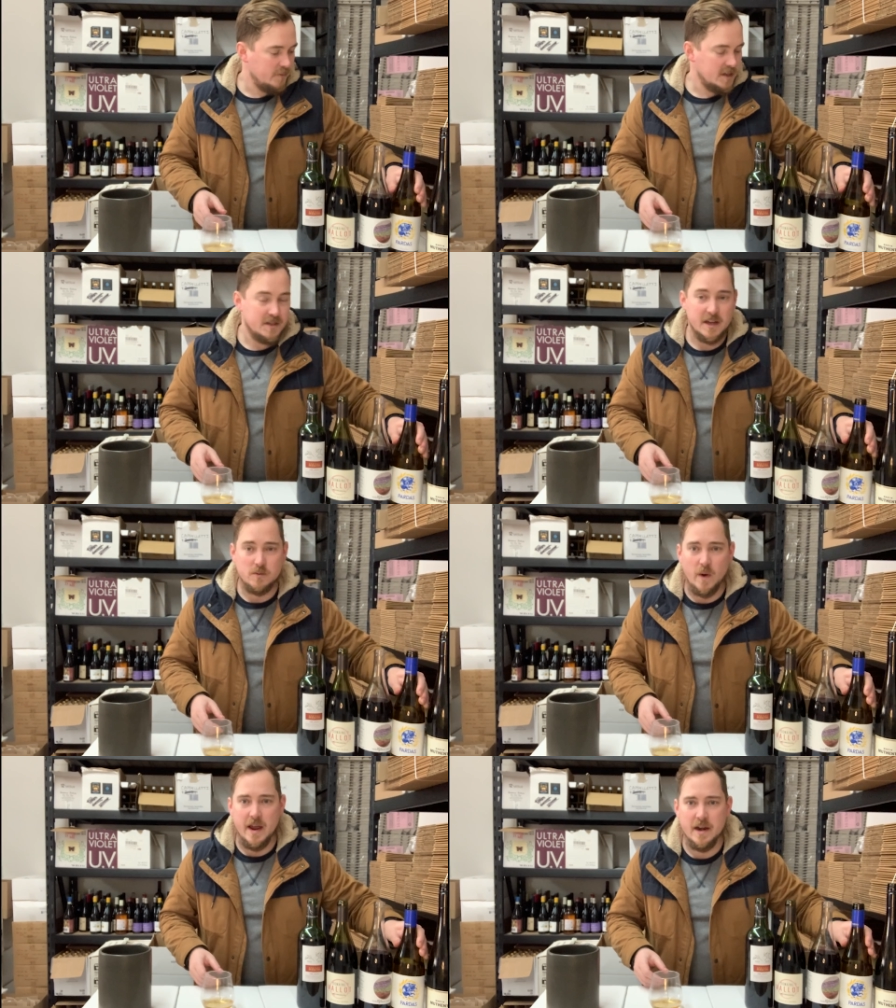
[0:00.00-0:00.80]
this next
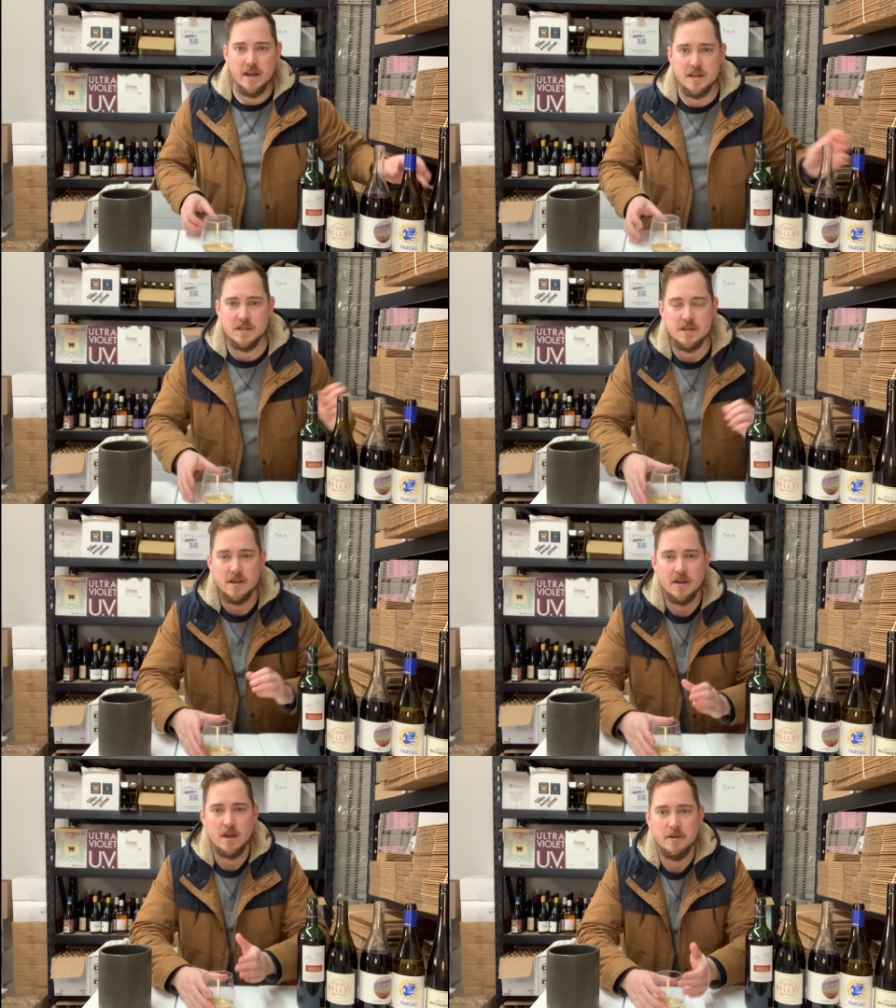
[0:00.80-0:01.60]
white is
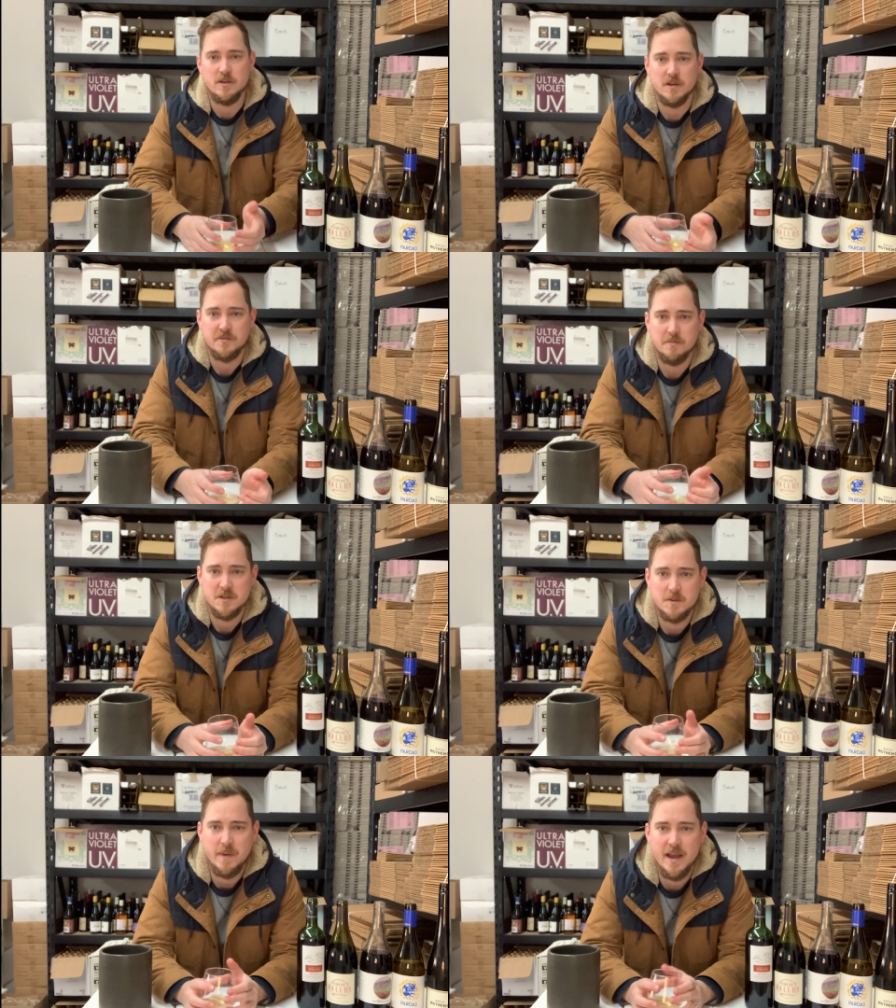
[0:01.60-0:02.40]
coming to us from
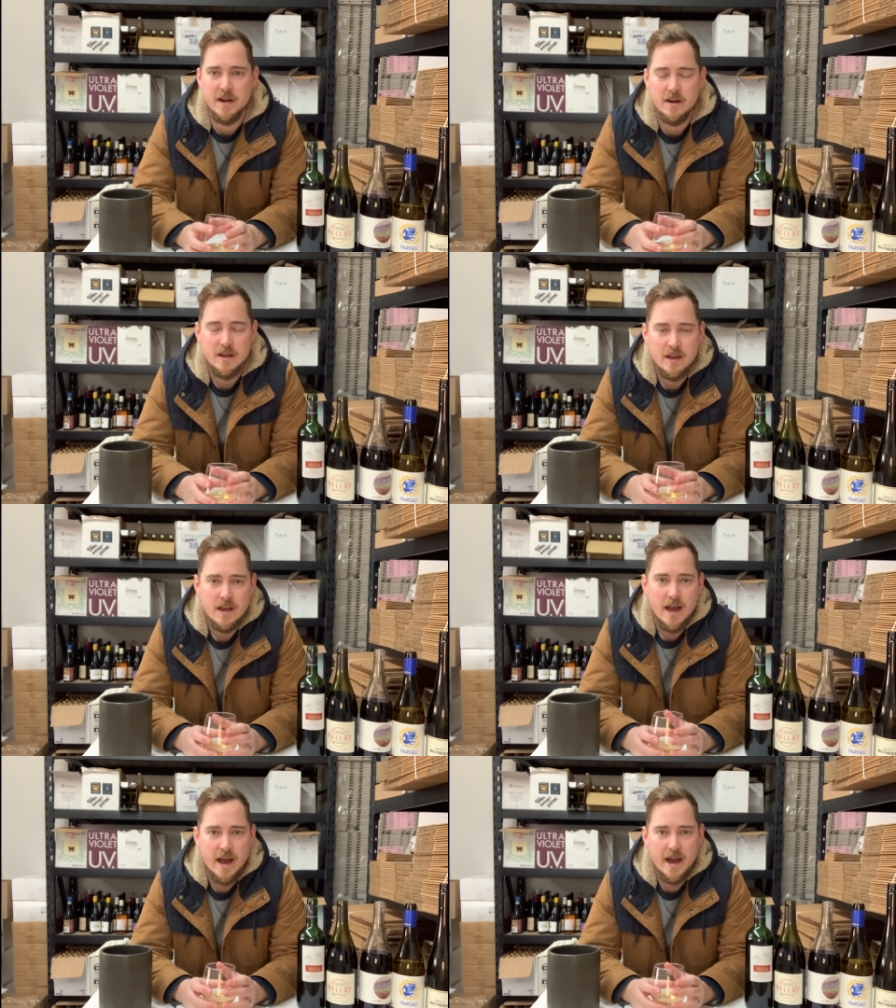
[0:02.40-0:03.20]
Spain,
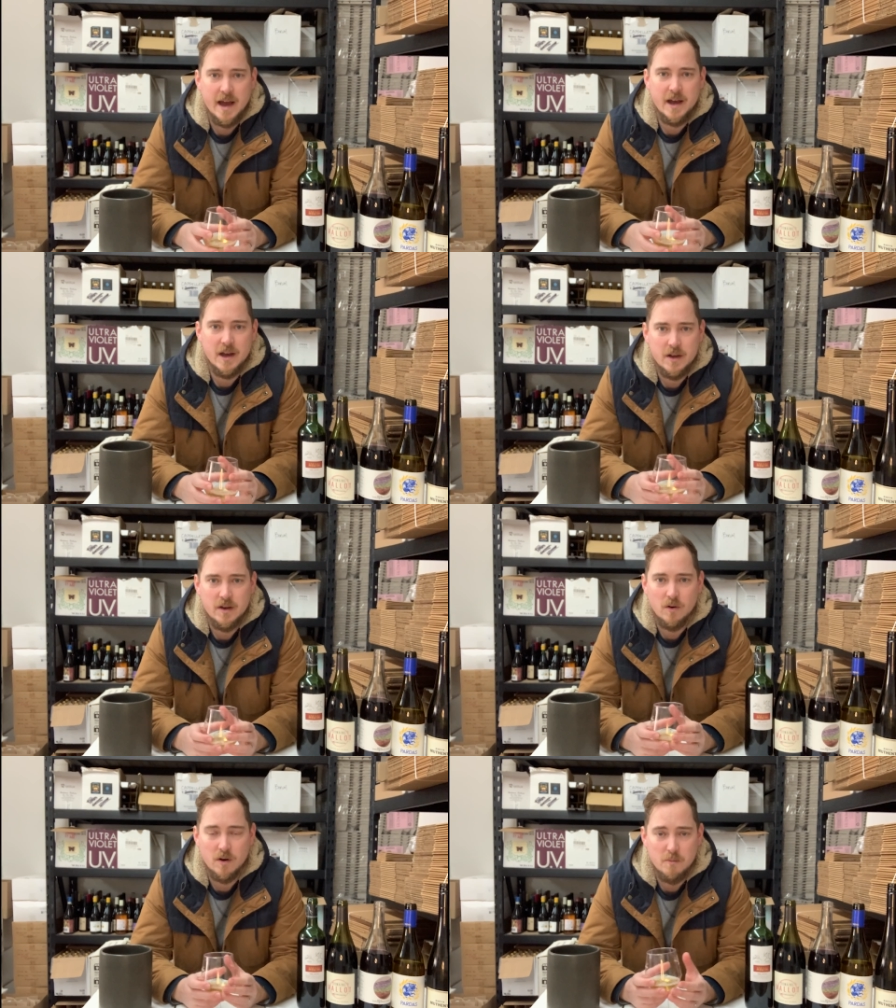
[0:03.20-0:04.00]

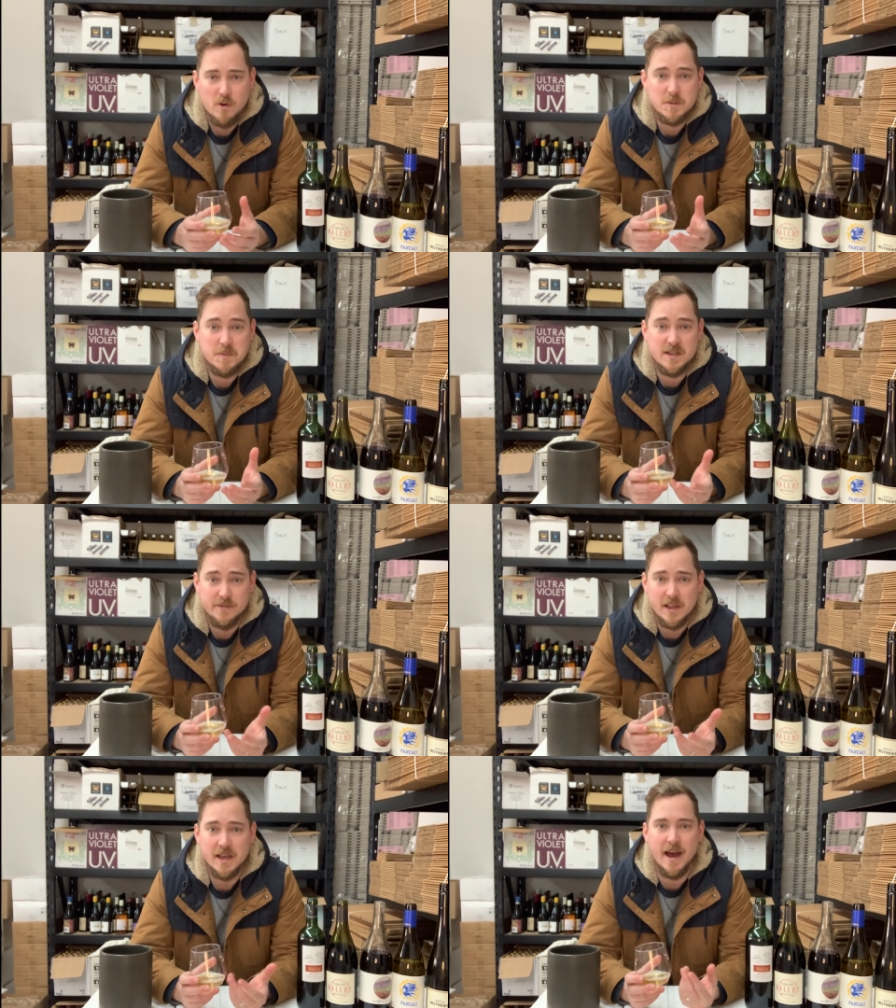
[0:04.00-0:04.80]
or more
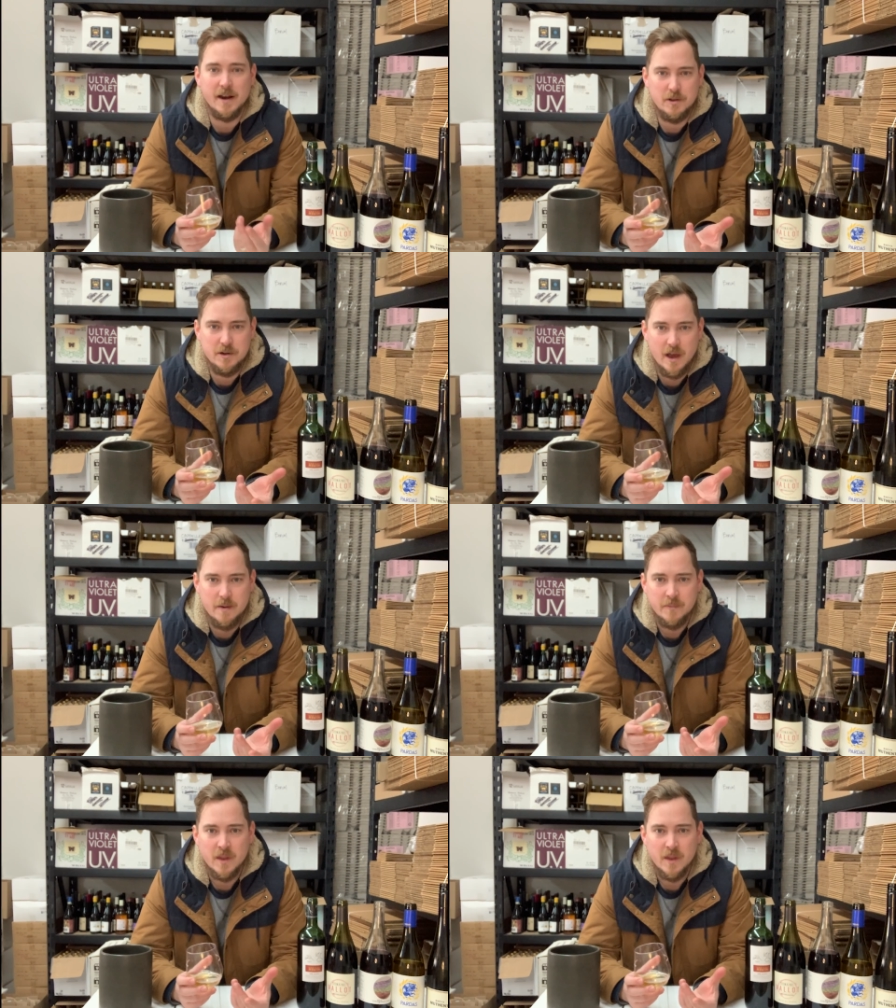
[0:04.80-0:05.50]
specifically Catalonia,